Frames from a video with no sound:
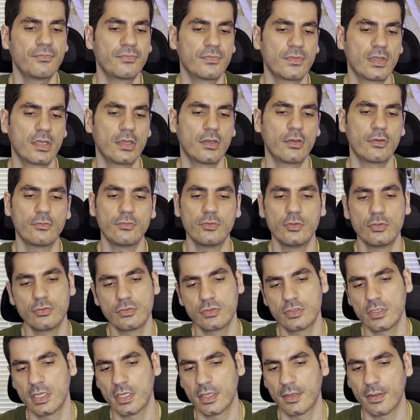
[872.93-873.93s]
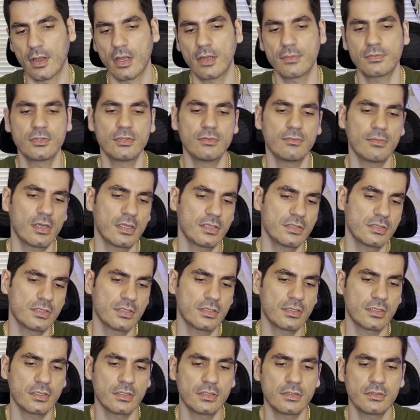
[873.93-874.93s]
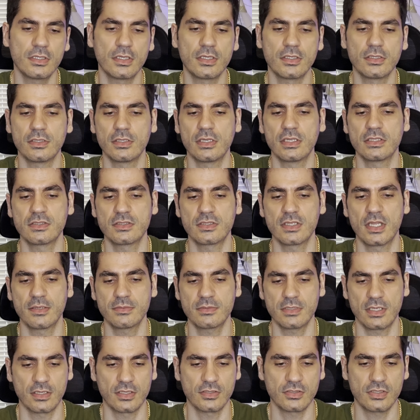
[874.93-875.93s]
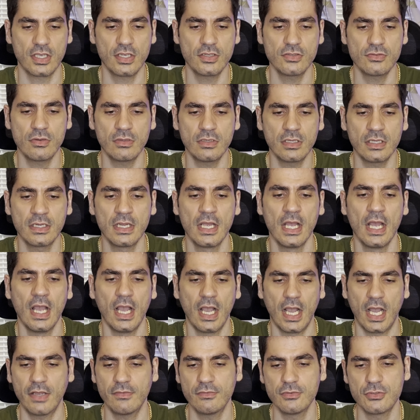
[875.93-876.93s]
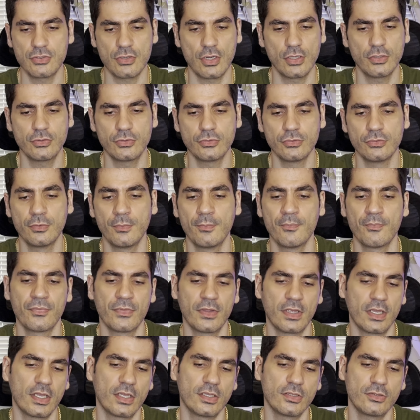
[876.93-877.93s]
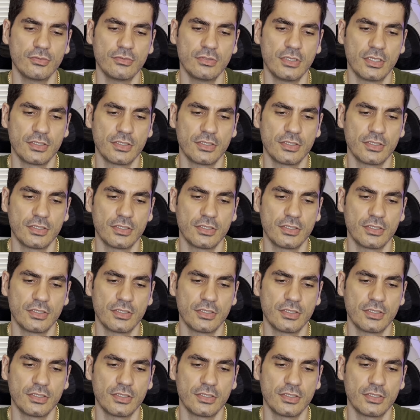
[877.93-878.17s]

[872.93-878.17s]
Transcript: We use the optimizer, the steps, and the scheduler, and we try to do the